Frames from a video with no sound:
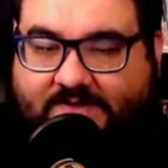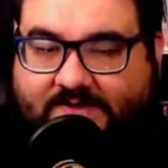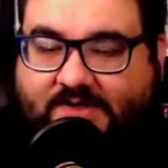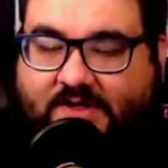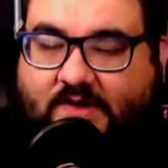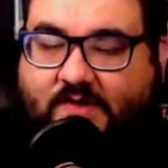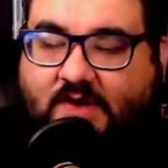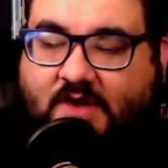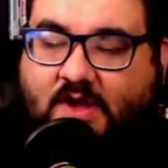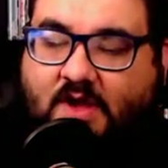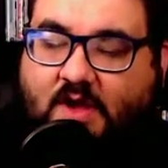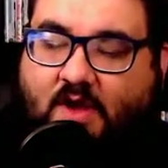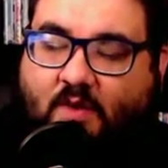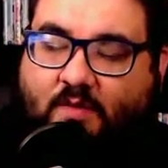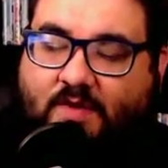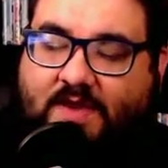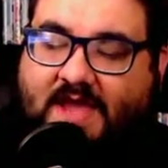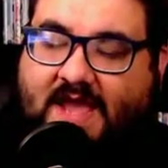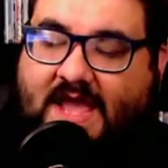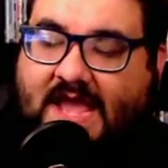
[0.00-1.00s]
So
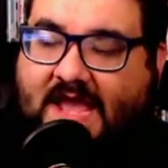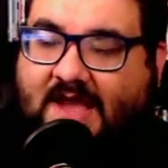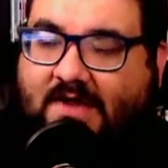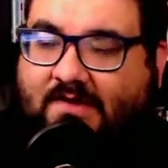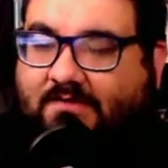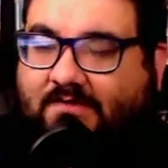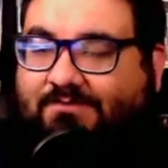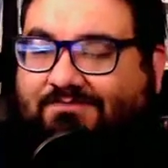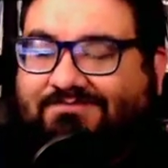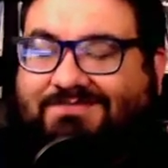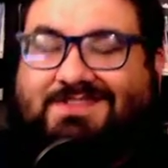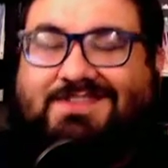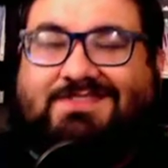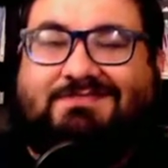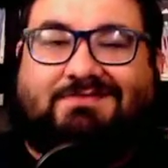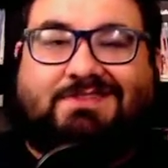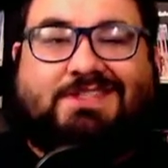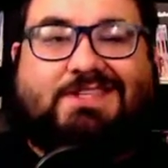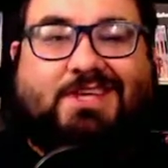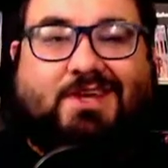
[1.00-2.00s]
we have
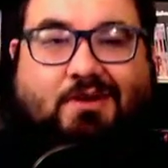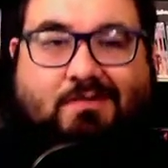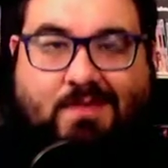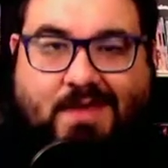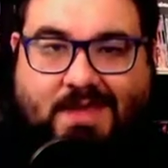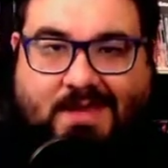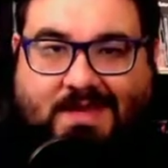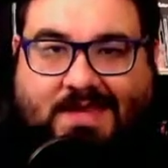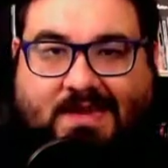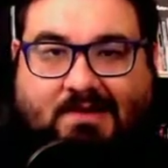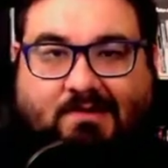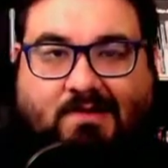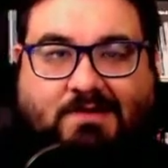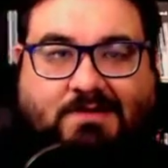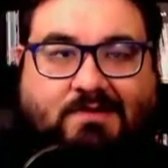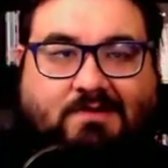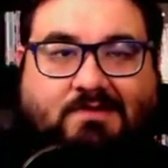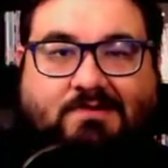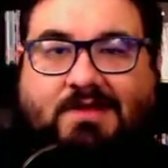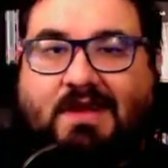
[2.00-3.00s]
two main
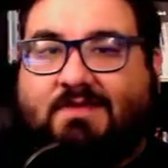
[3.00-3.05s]
characters.